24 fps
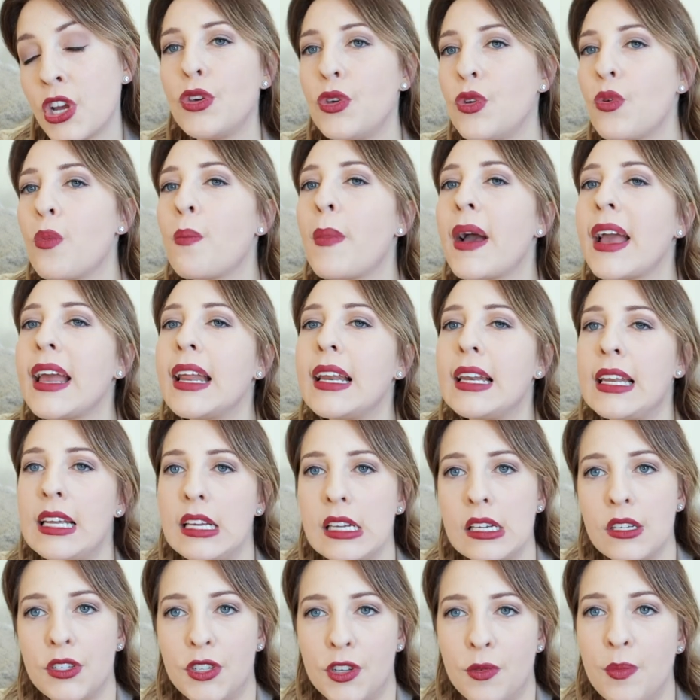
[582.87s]
you might
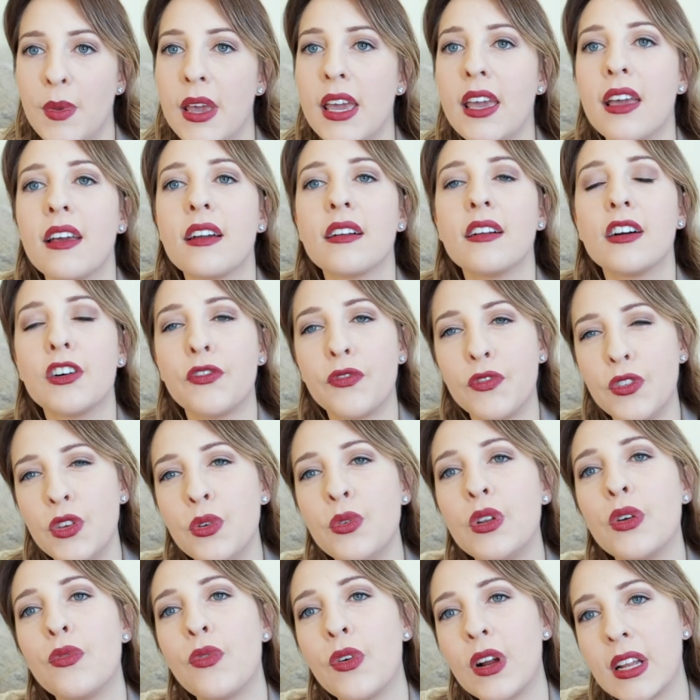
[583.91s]
need to make a
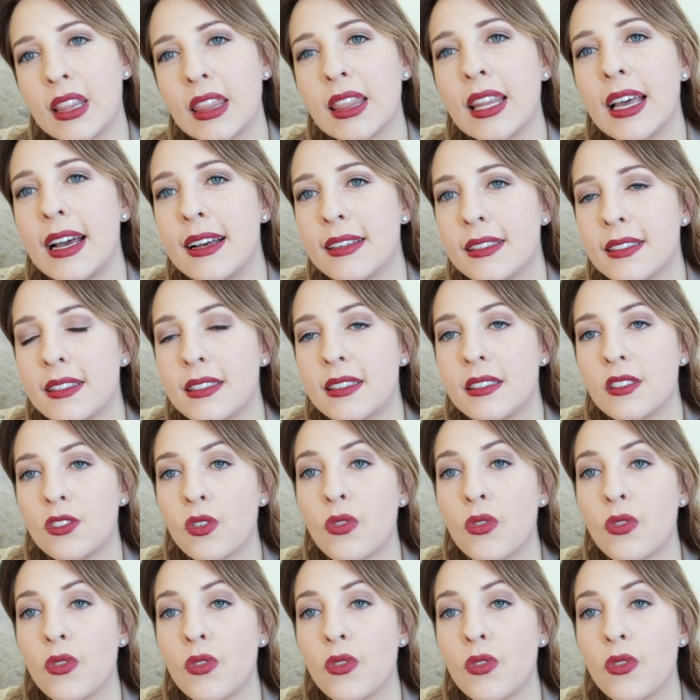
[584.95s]
few different lists